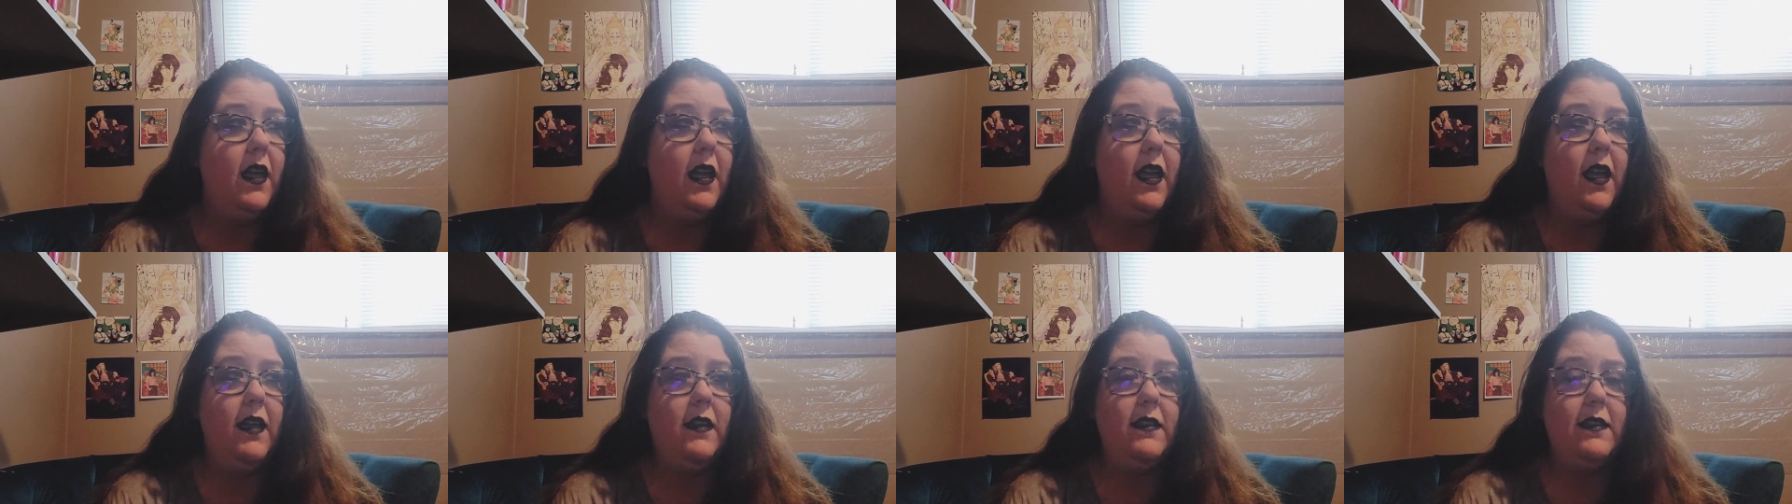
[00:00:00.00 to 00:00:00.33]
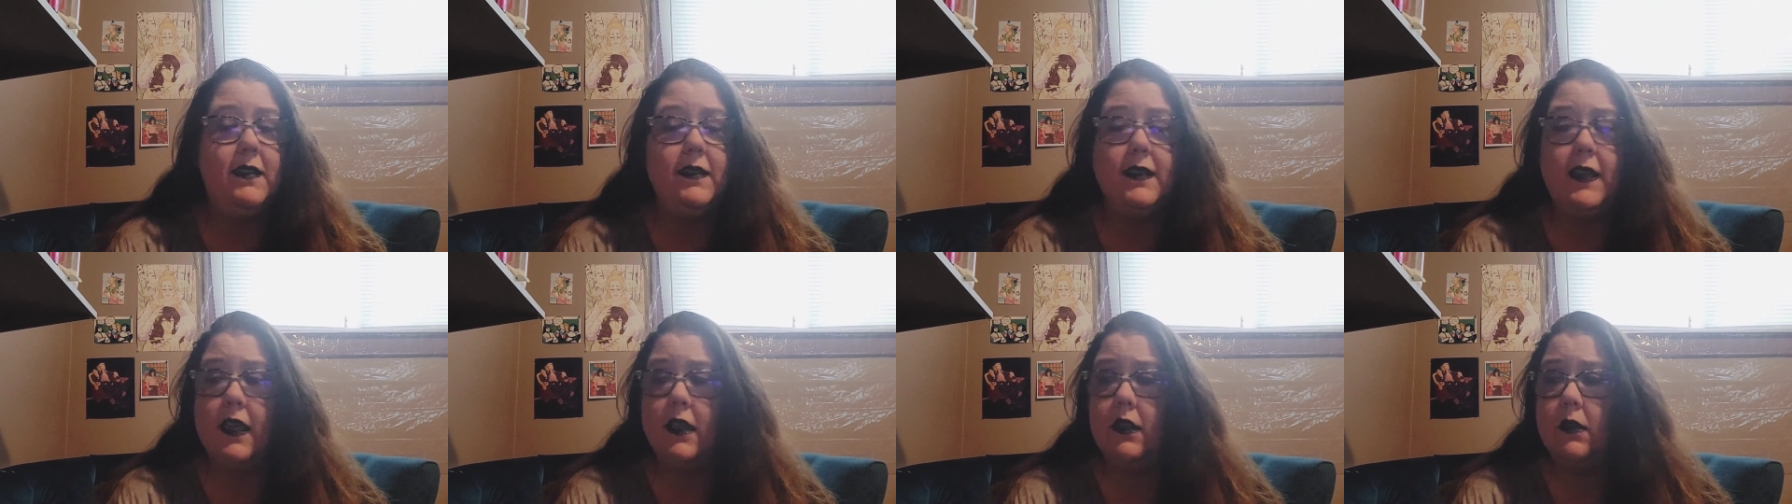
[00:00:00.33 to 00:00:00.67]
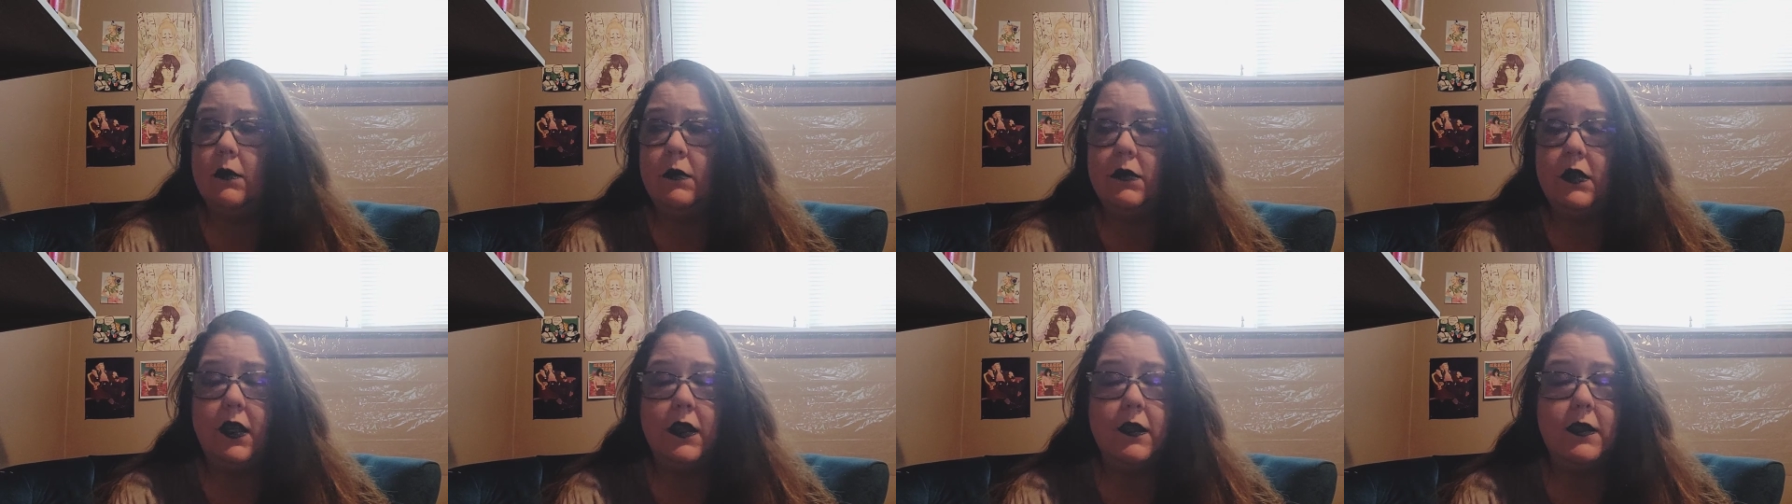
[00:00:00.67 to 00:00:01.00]
And
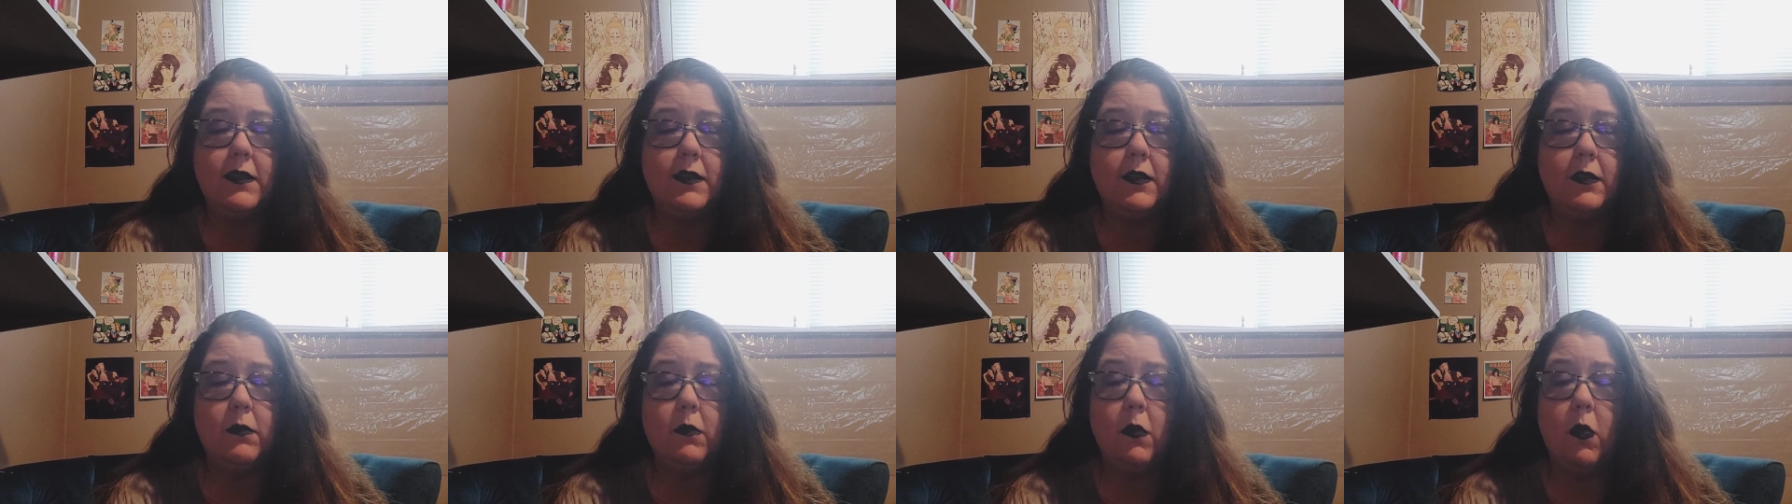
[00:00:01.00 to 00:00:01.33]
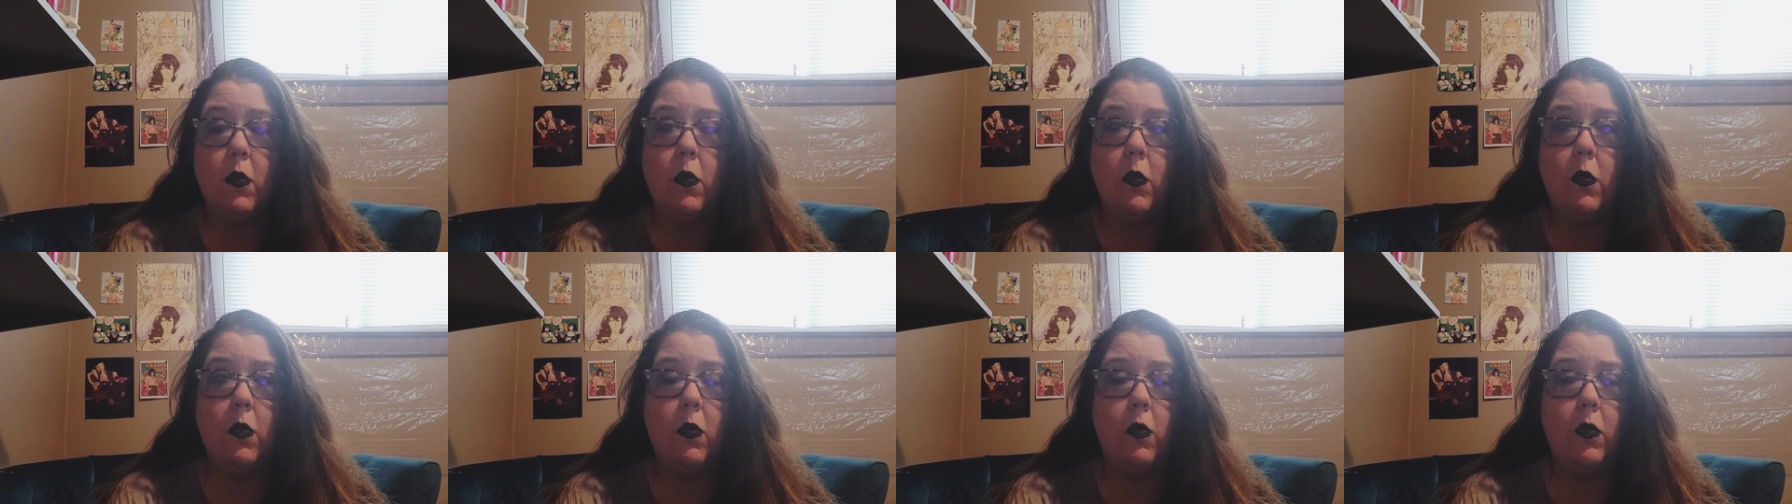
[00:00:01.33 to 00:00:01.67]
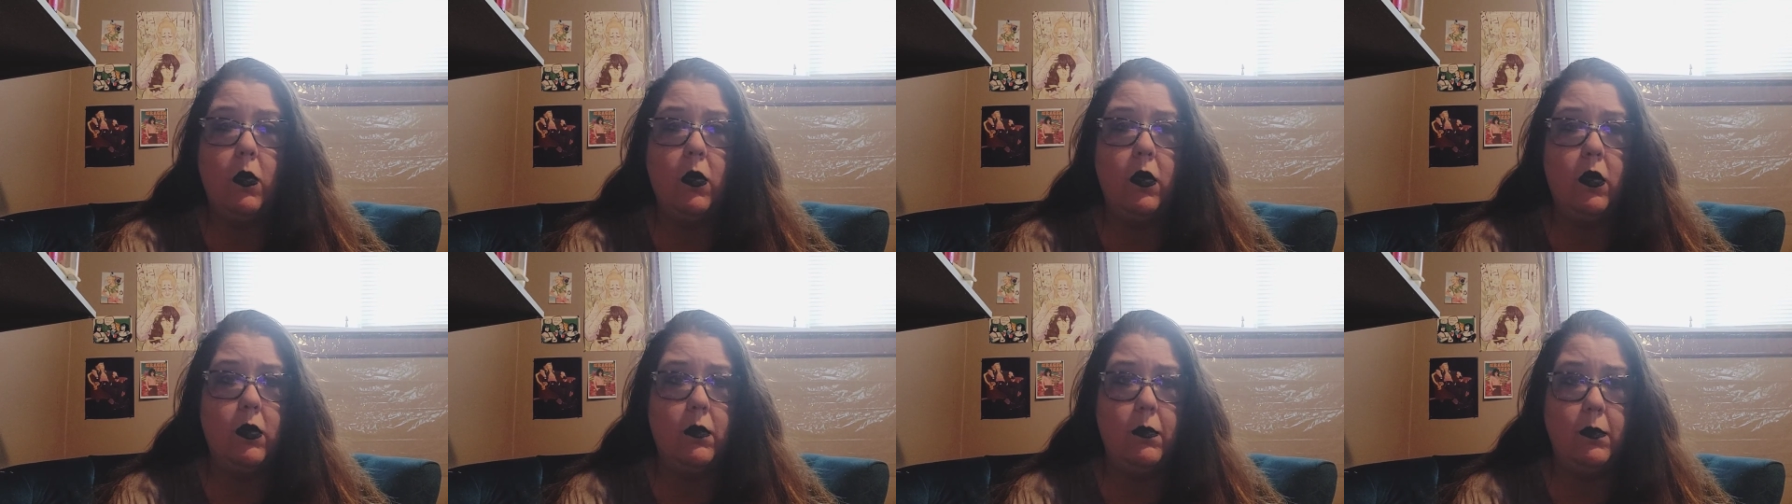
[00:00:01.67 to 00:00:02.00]
Salem does some
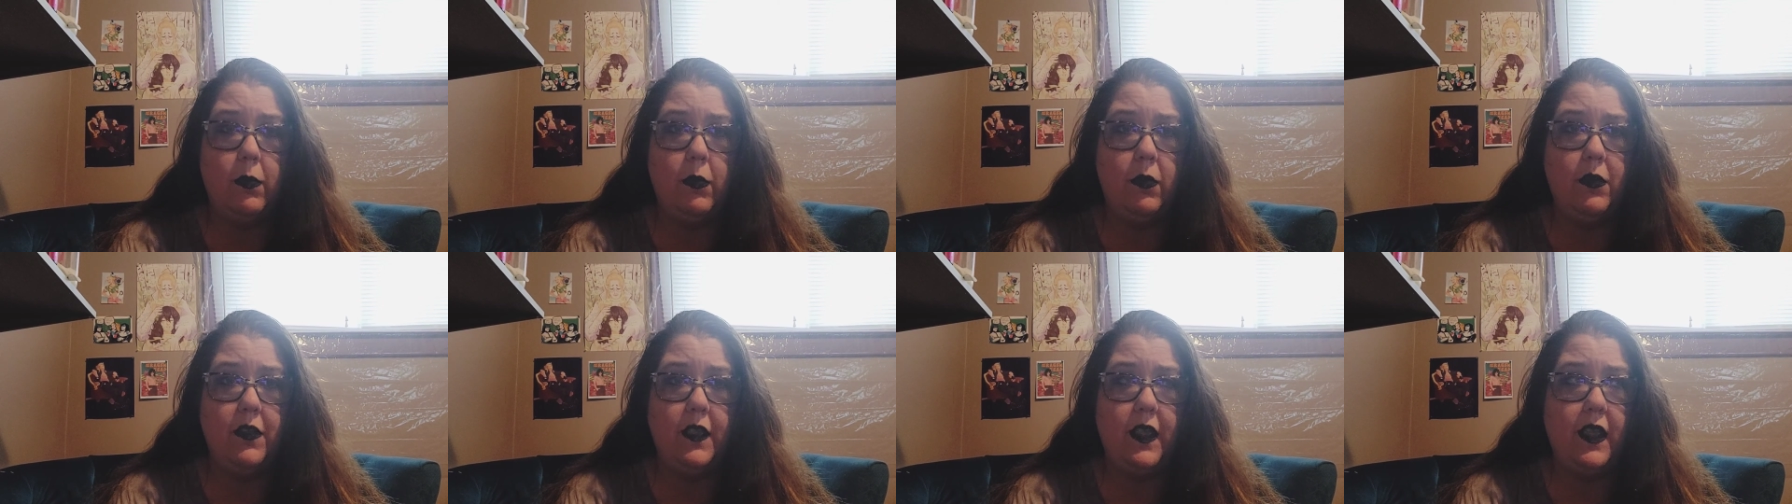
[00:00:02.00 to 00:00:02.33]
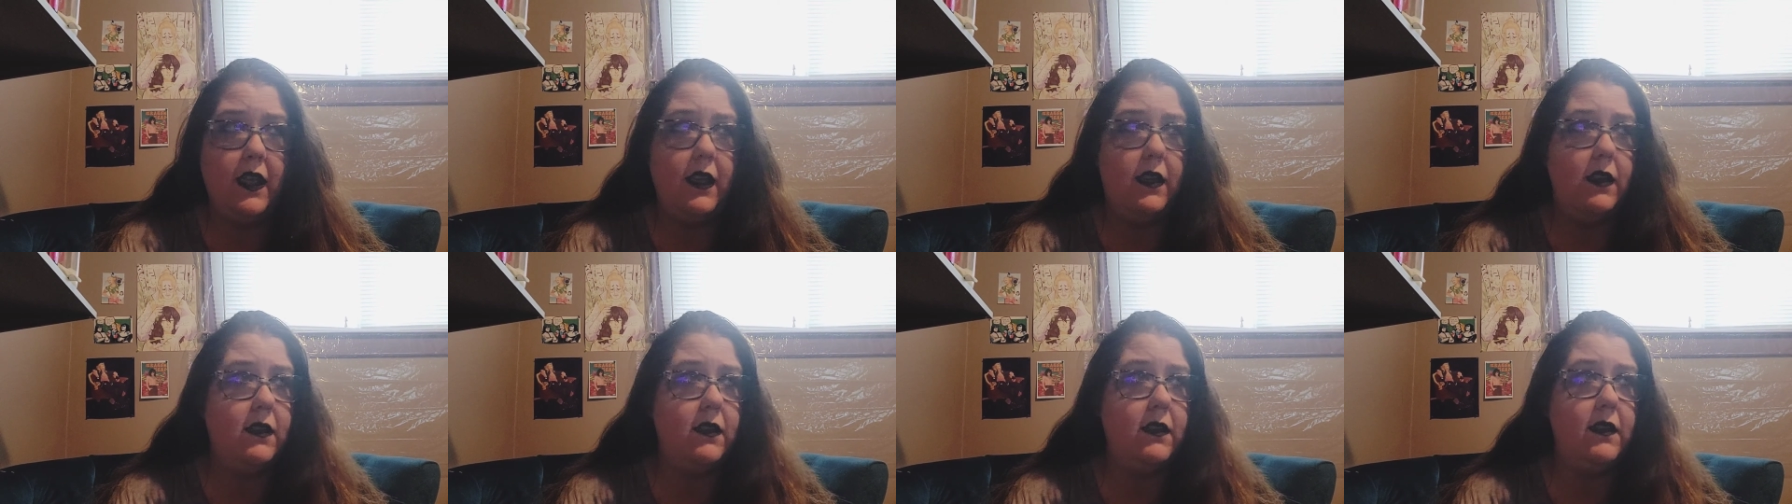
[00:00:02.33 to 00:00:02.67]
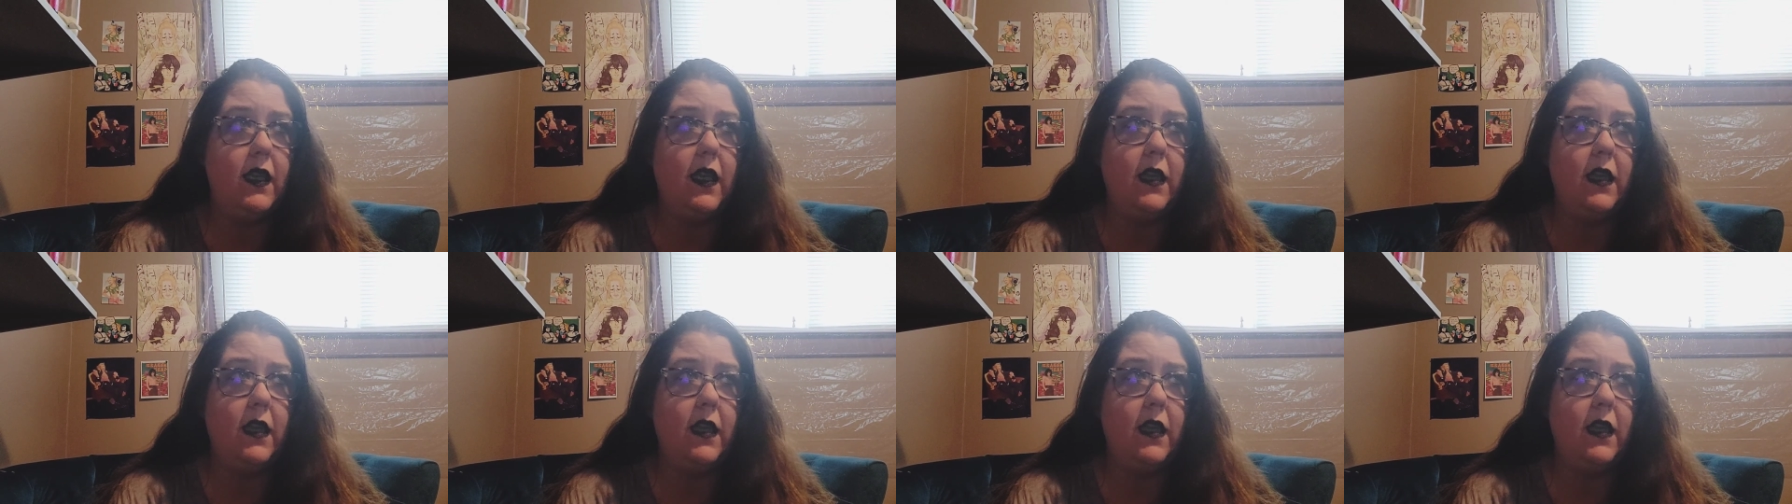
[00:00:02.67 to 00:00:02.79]
horrible things.